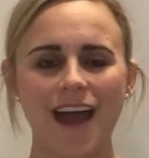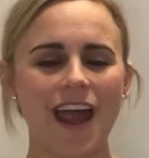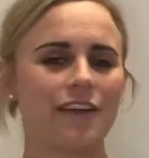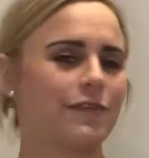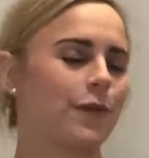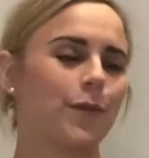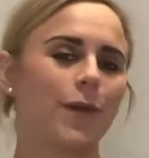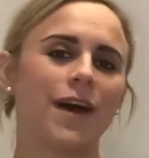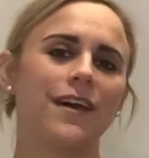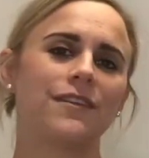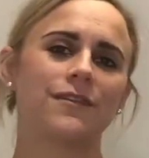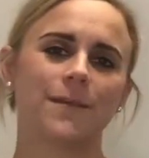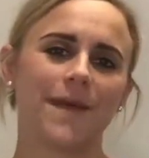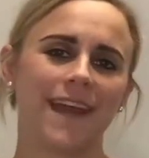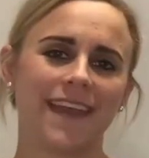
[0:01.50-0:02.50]
Hi
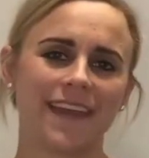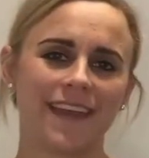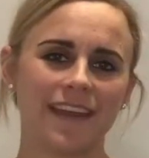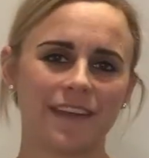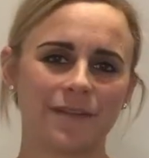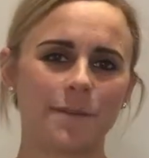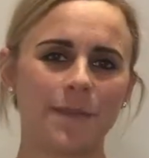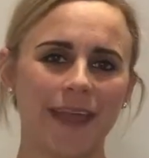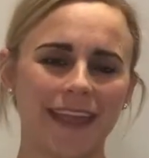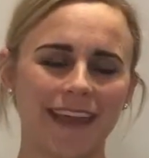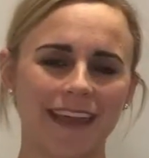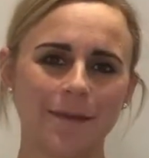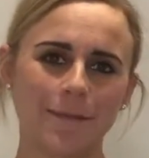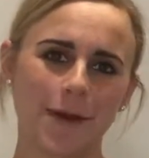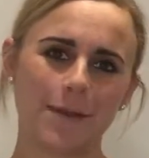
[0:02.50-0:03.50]
everyone, Rebecca here from
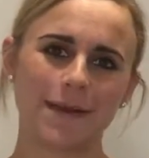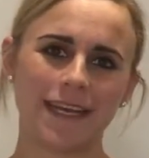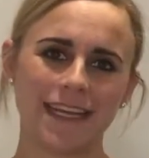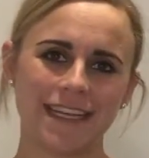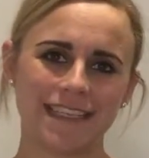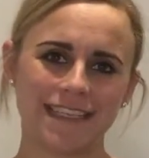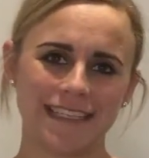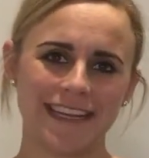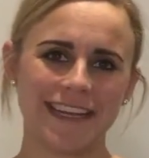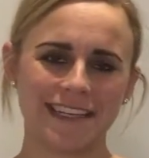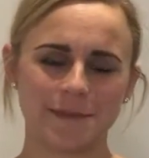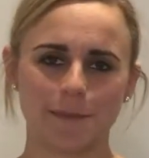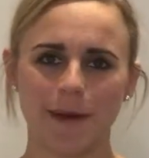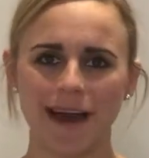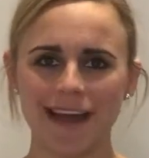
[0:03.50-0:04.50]
PK Property,
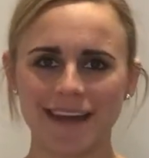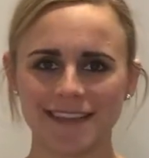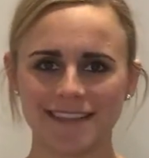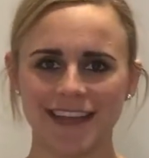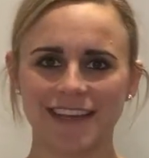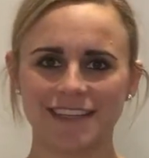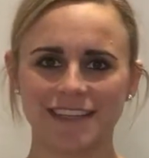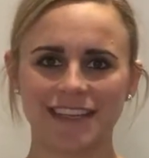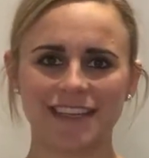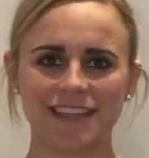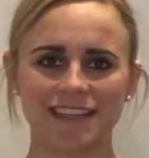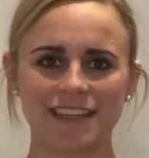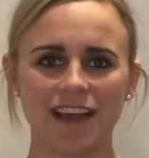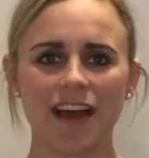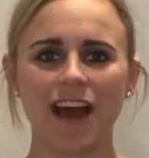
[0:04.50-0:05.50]
Sydney's Buyers
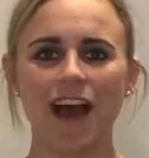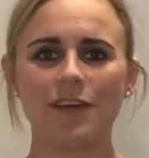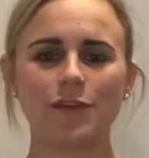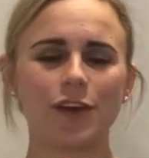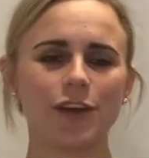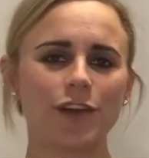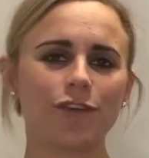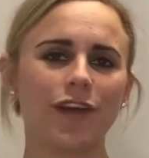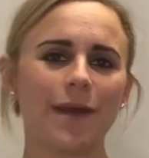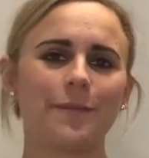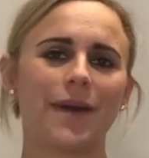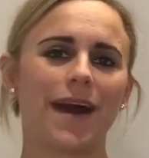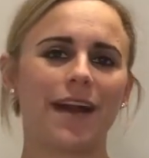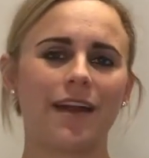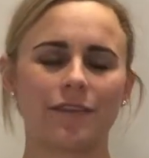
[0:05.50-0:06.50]
Agents. I've got a great
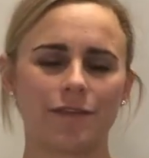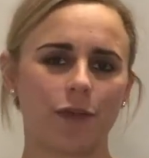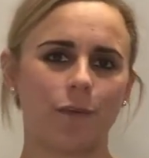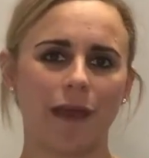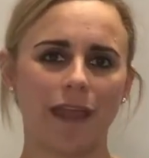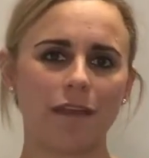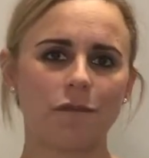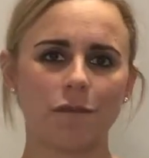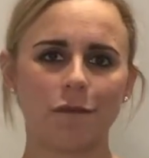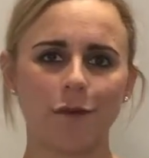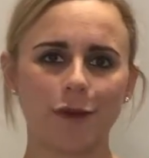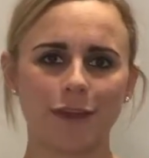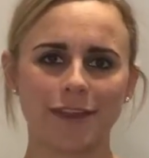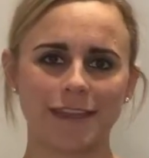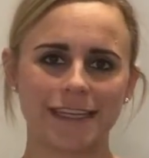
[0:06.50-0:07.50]
buyer of the week
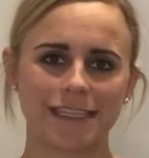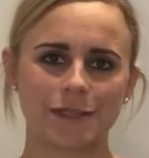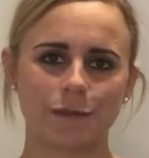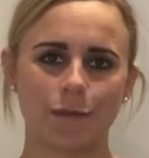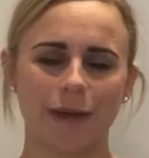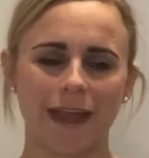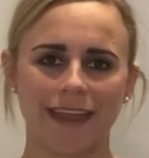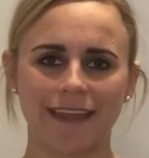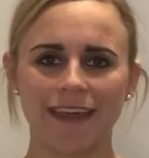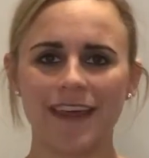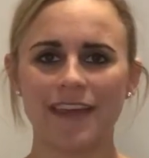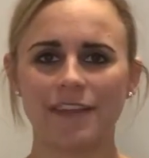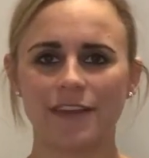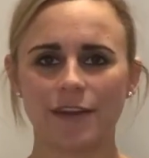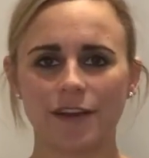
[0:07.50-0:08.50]
for you this week.
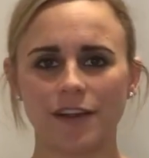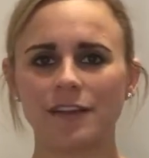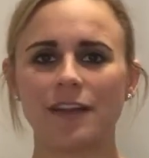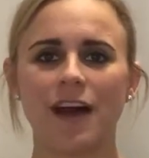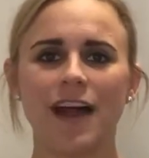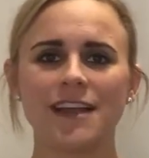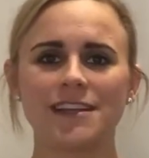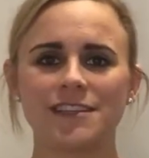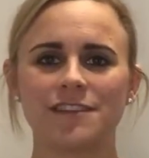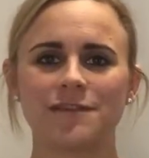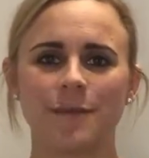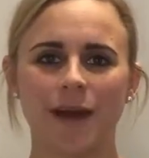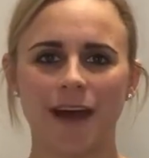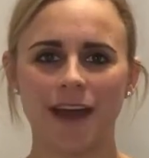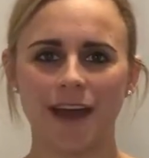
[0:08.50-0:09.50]
They're a client of
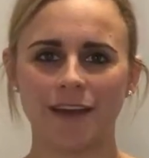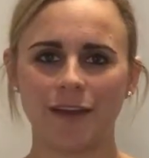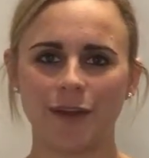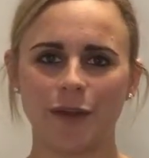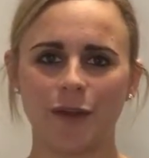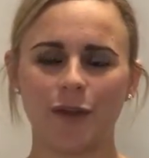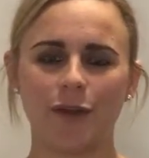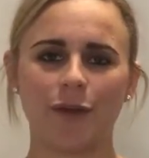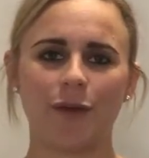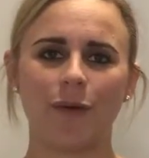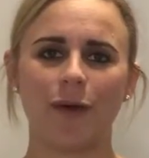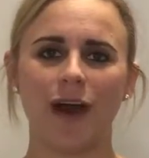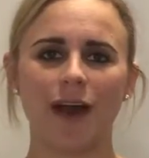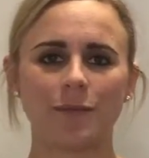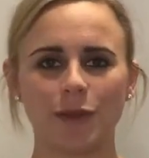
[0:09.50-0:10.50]
mine
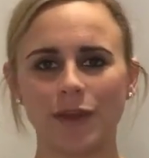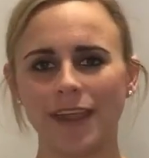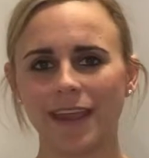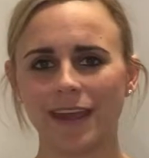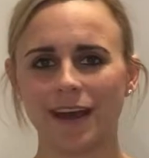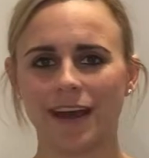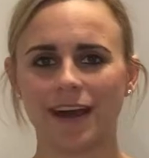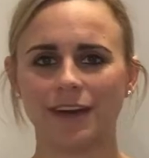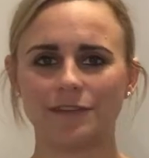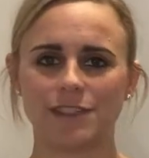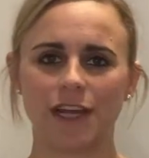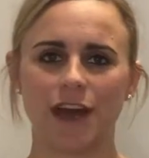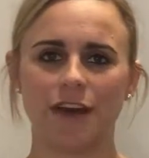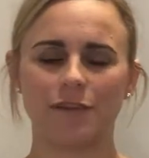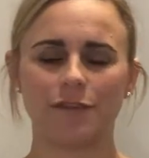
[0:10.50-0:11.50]
who I'm looking
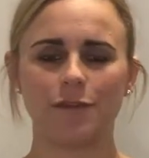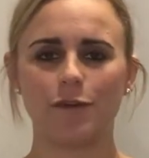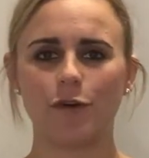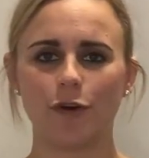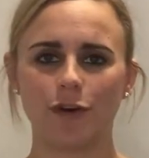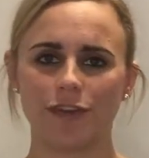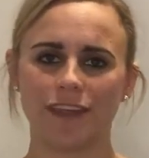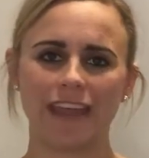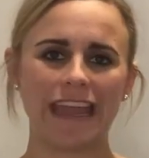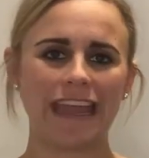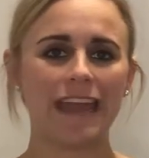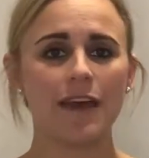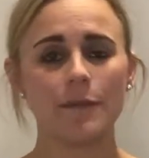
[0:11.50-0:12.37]
after for the